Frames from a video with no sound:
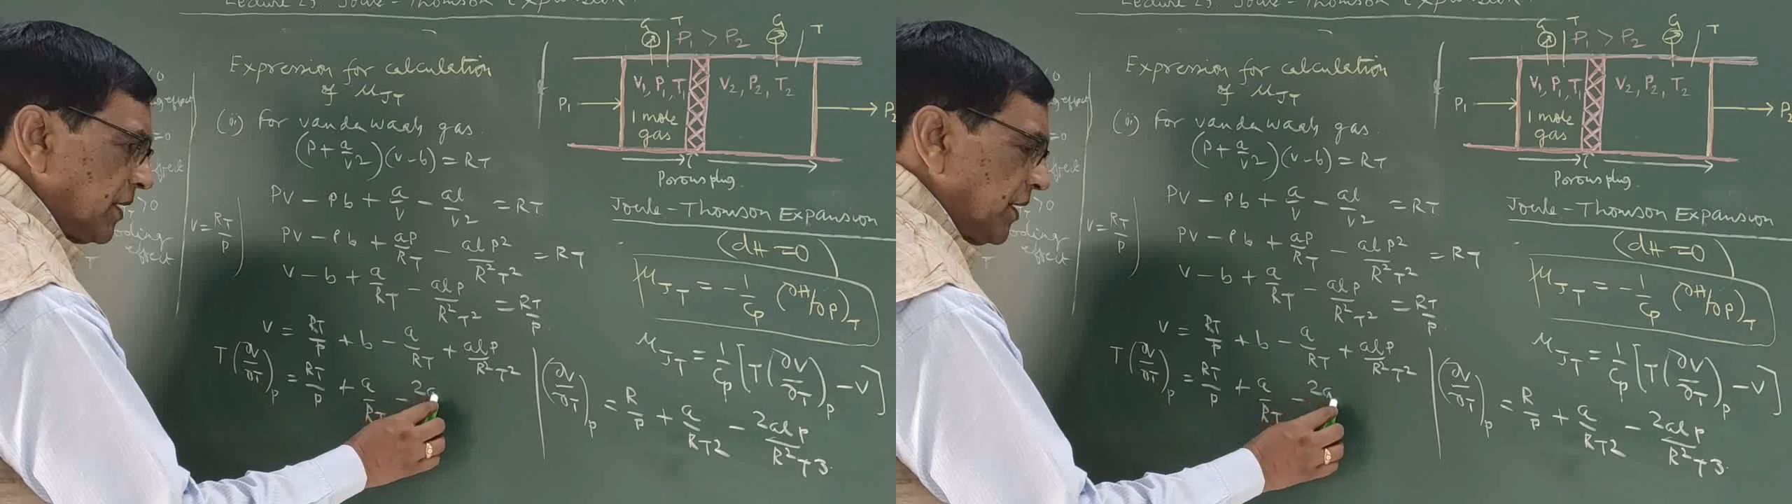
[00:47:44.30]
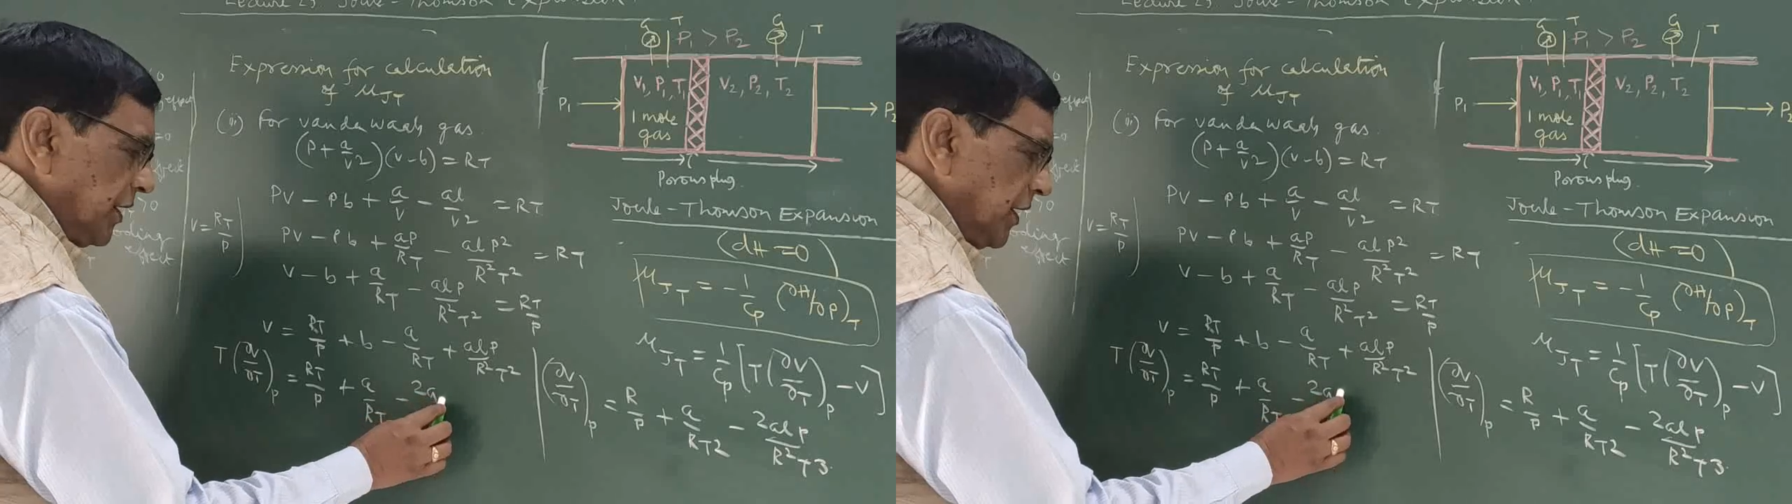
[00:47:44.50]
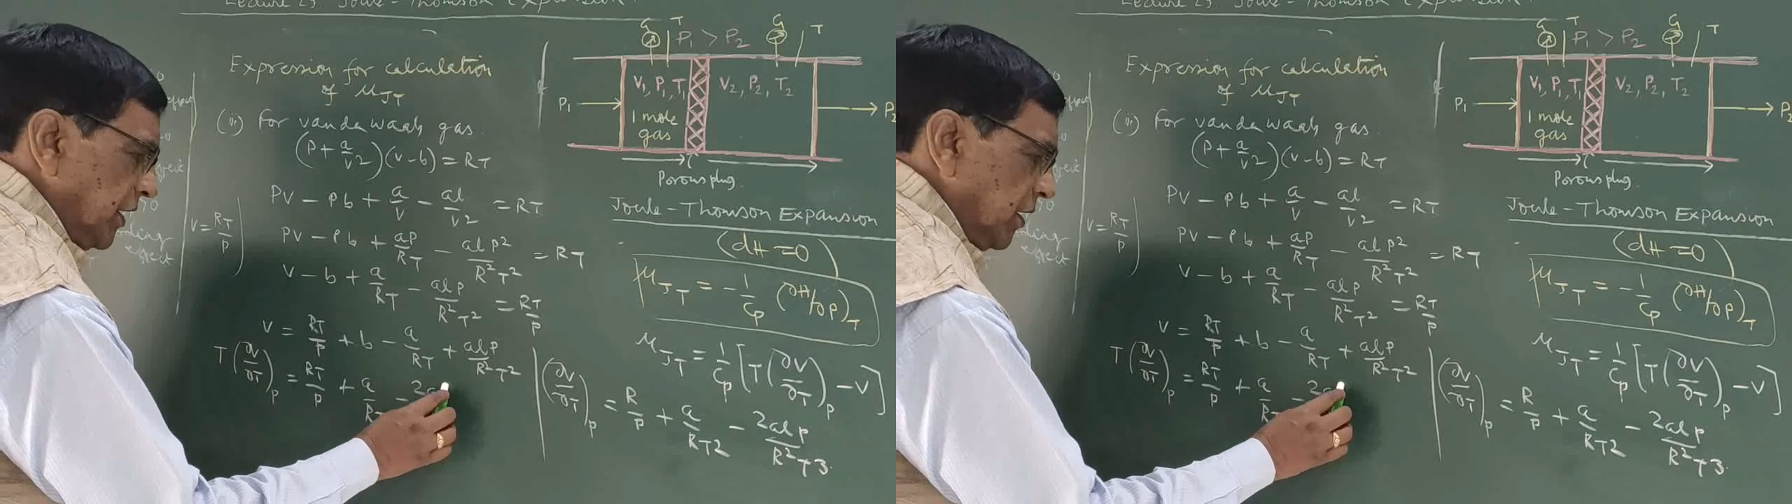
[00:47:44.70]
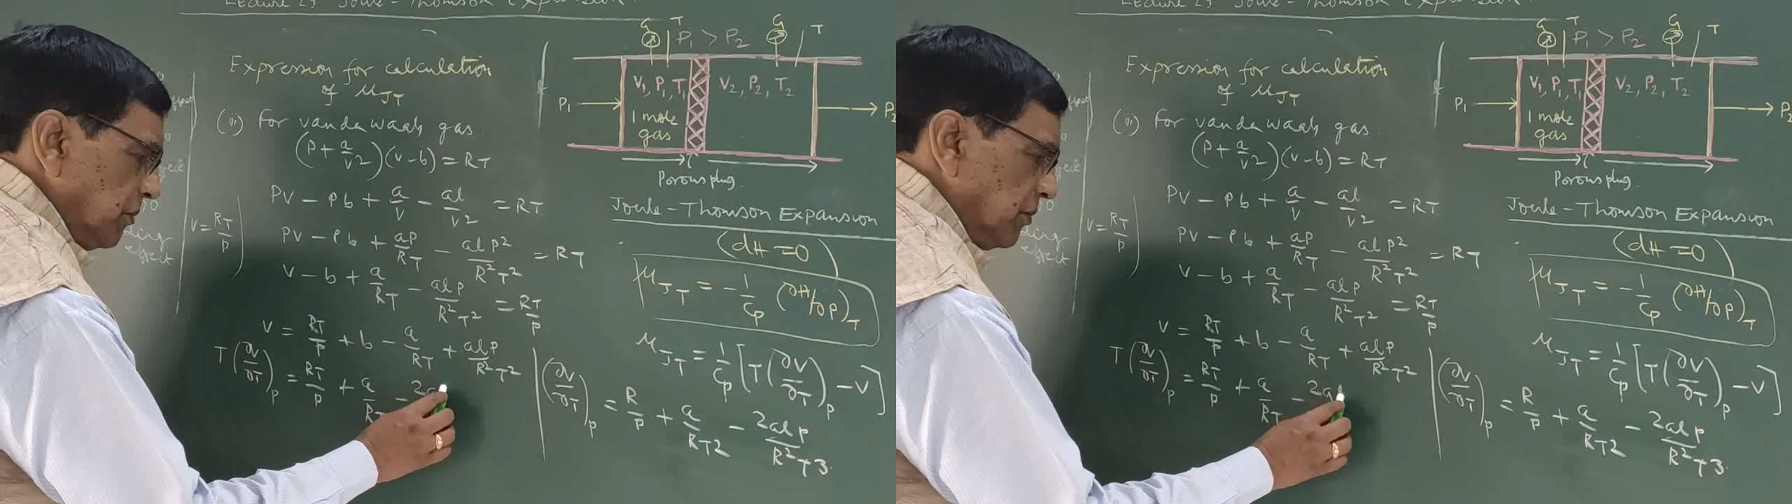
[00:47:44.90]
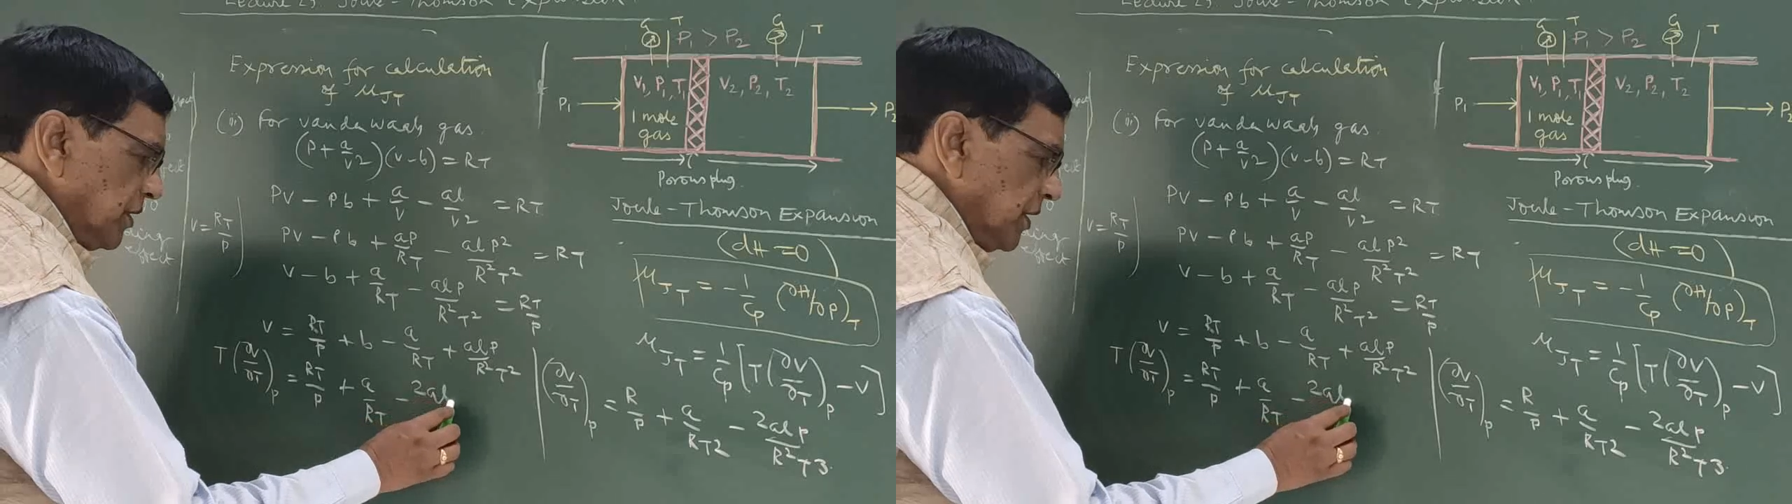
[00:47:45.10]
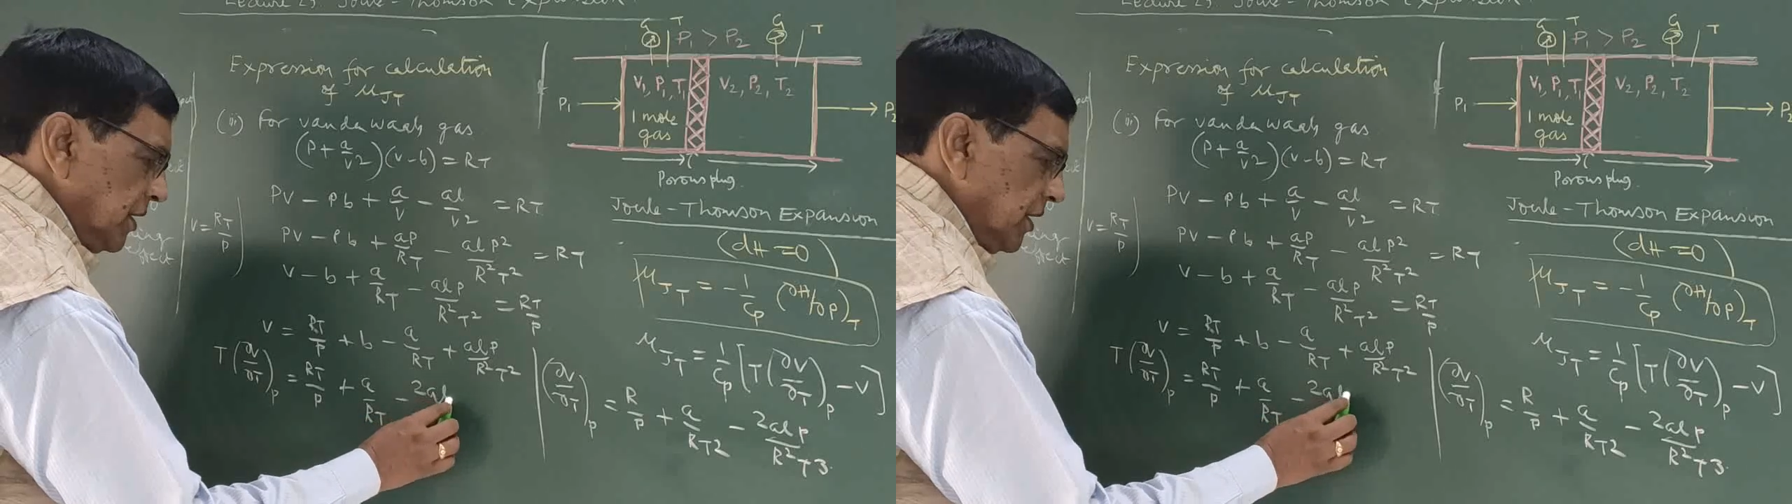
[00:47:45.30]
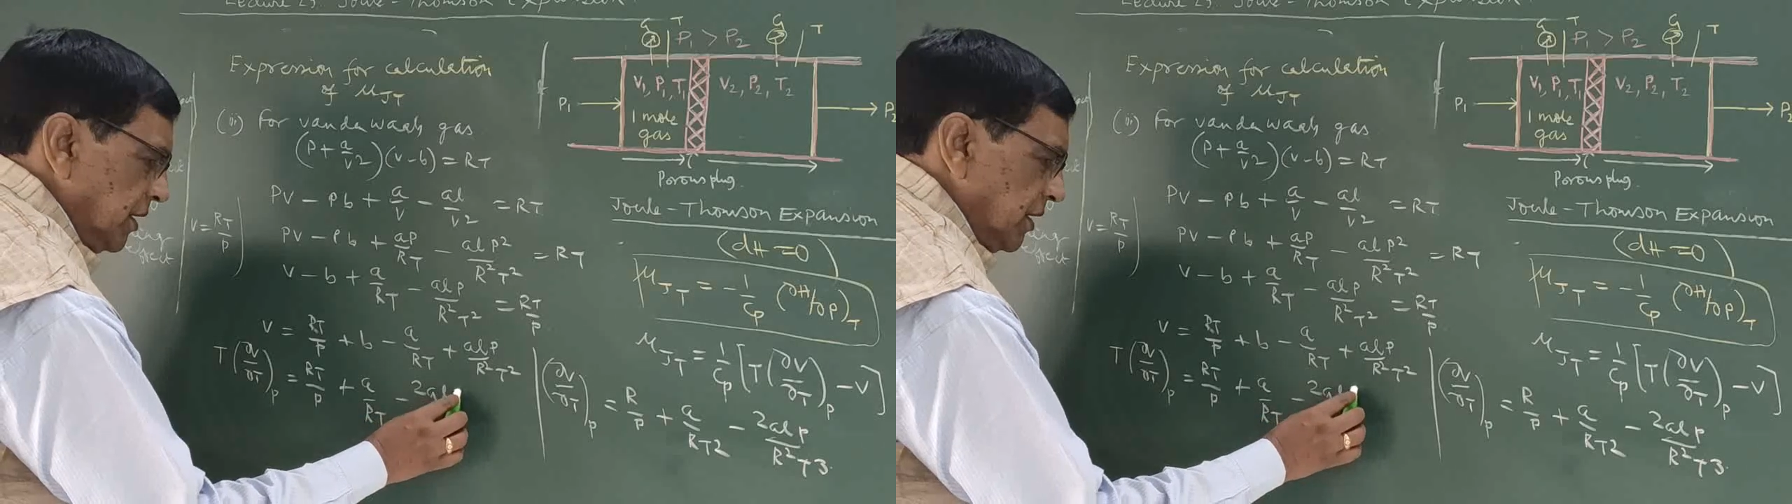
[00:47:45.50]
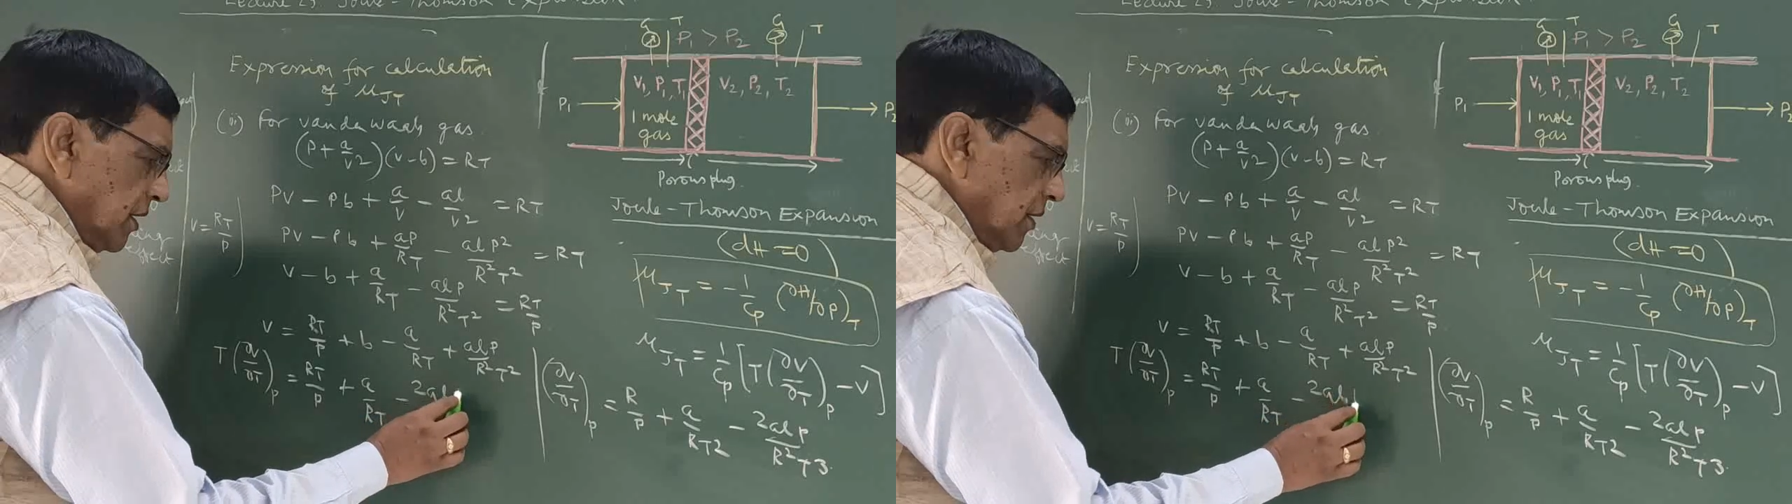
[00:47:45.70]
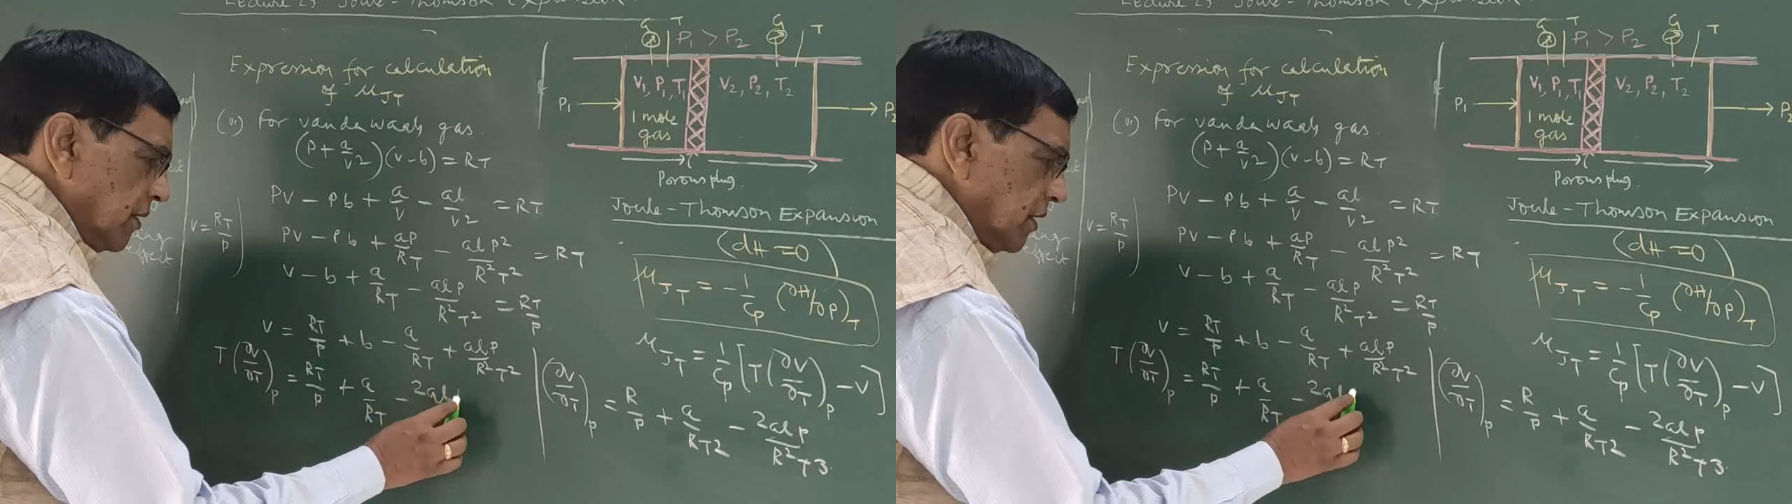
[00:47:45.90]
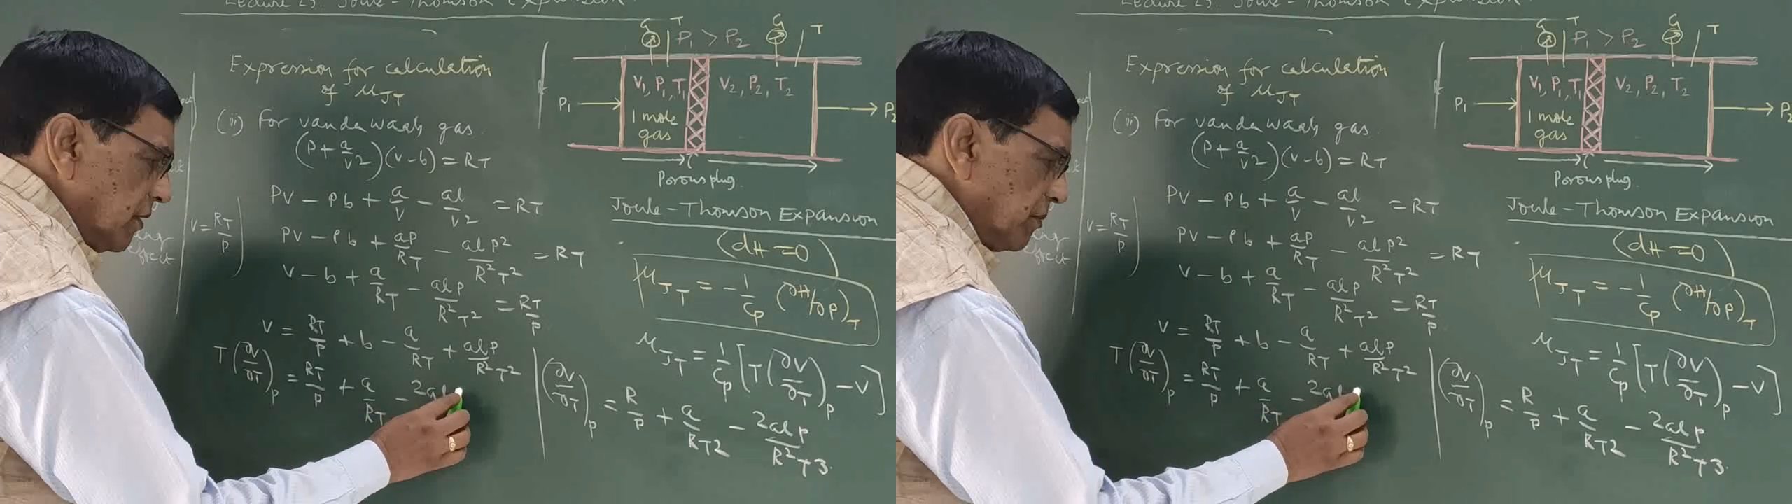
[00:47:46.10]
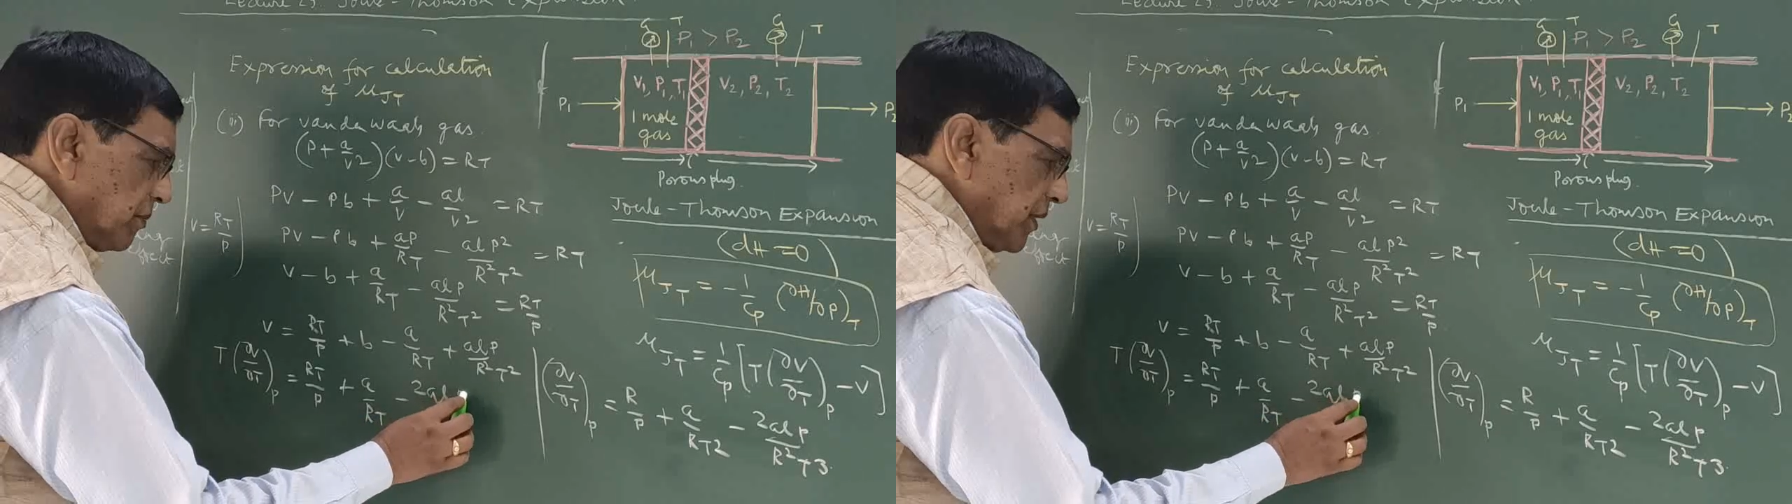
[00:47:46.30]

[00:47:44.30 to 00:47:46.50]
AB P